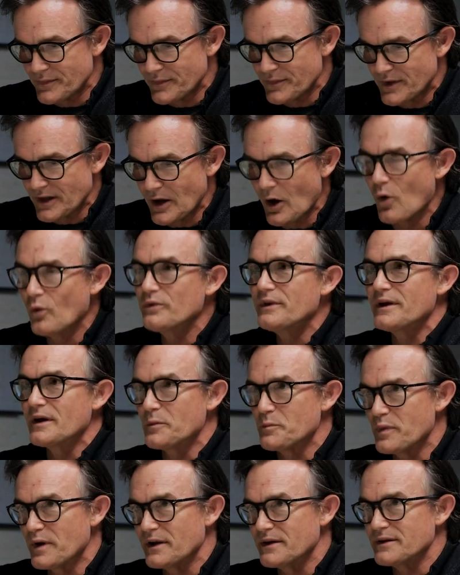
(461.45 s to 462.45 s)
the only
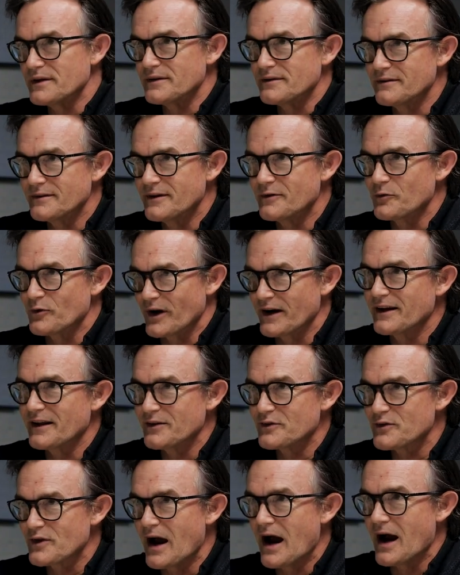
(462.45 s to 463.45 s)
opinion, right,
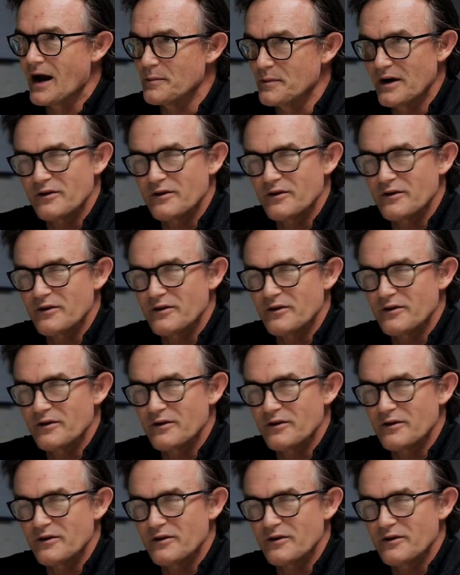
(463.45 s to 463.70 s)
in time.